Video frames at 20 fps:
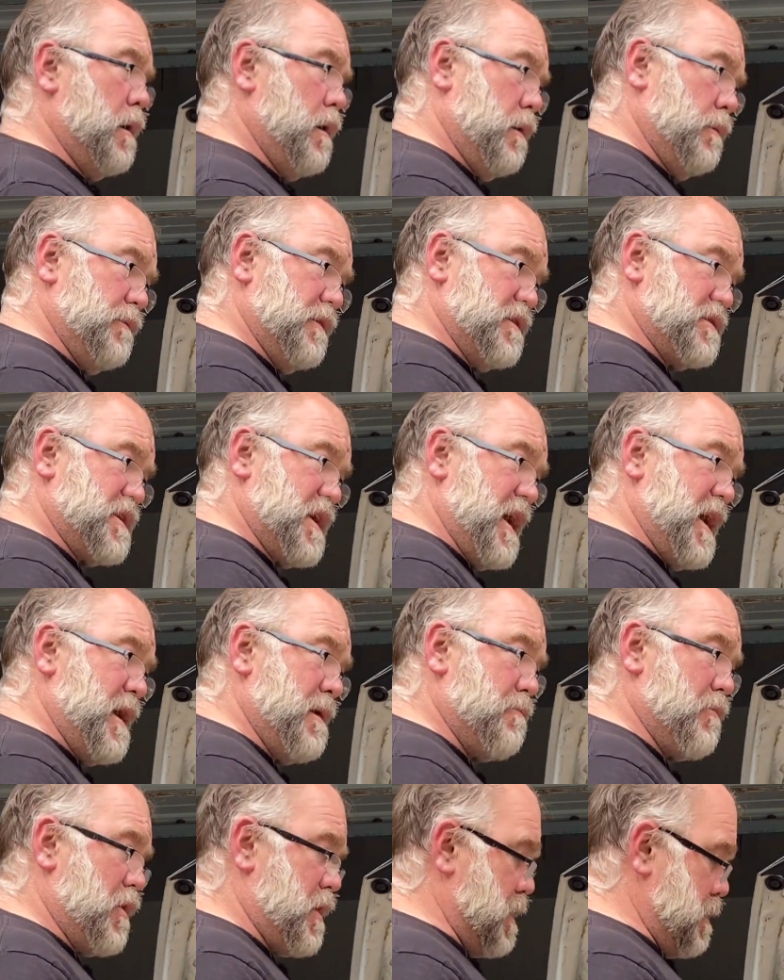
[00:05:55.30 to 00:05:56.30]
On this
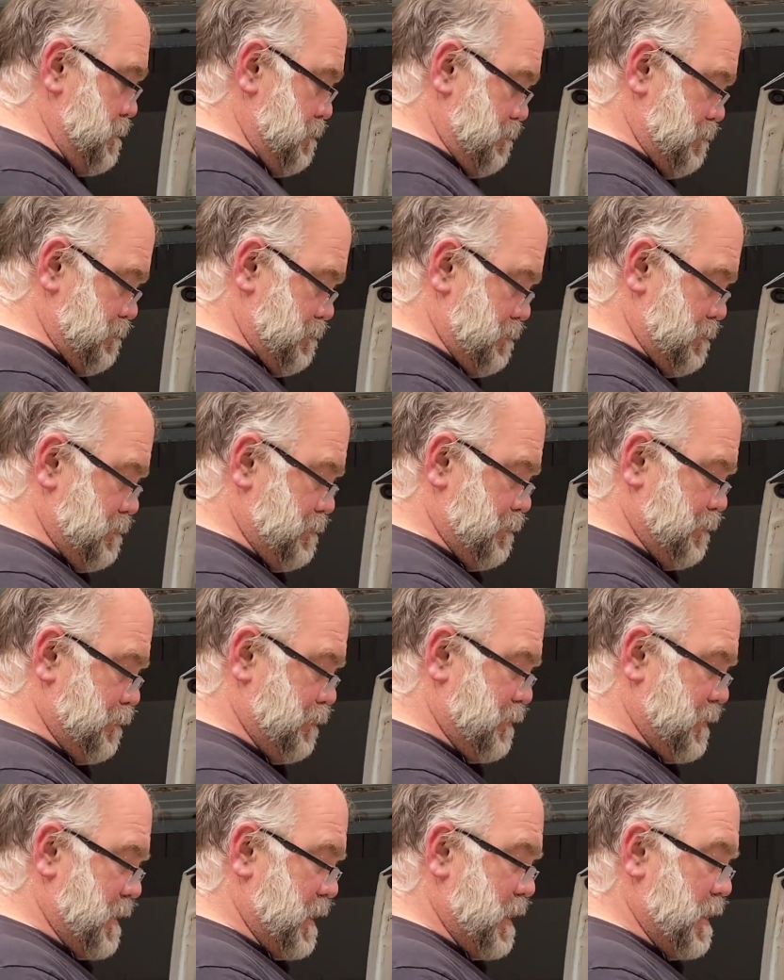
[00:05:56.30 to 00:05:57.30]
Camry,
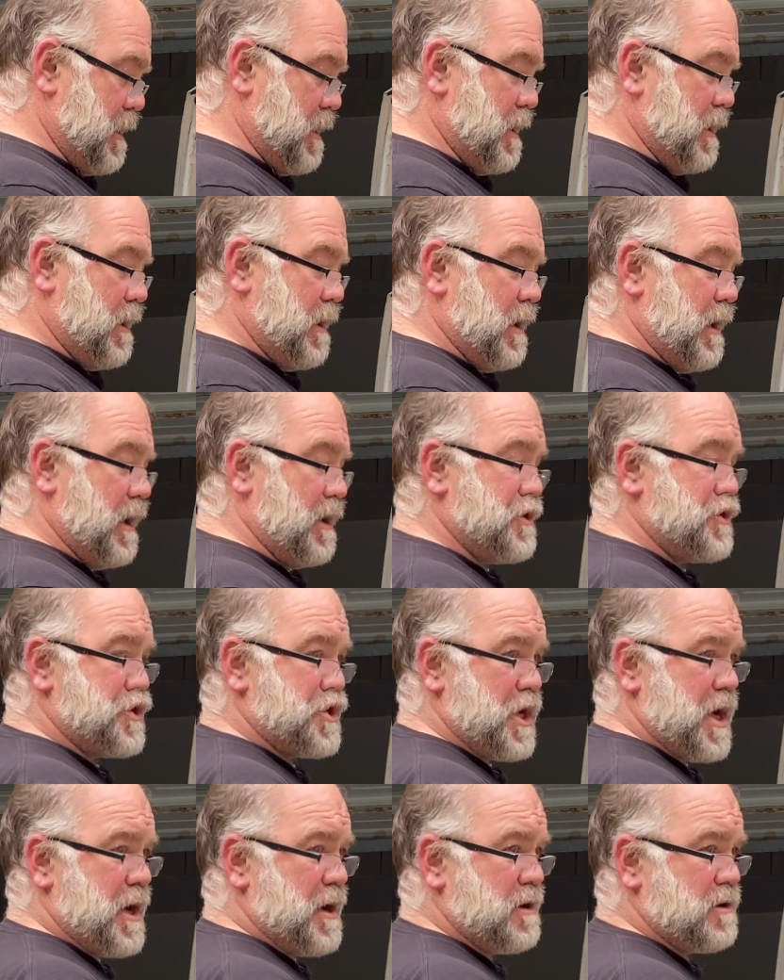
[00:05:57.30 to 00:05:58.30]
it
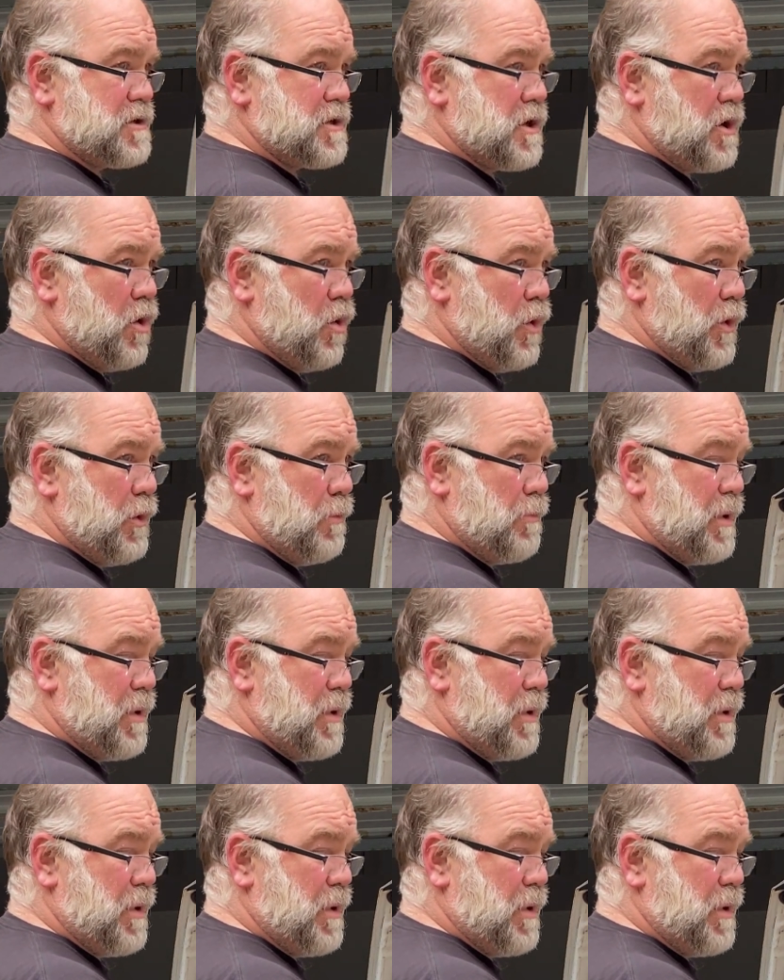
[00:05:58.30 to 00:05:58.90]
shares coil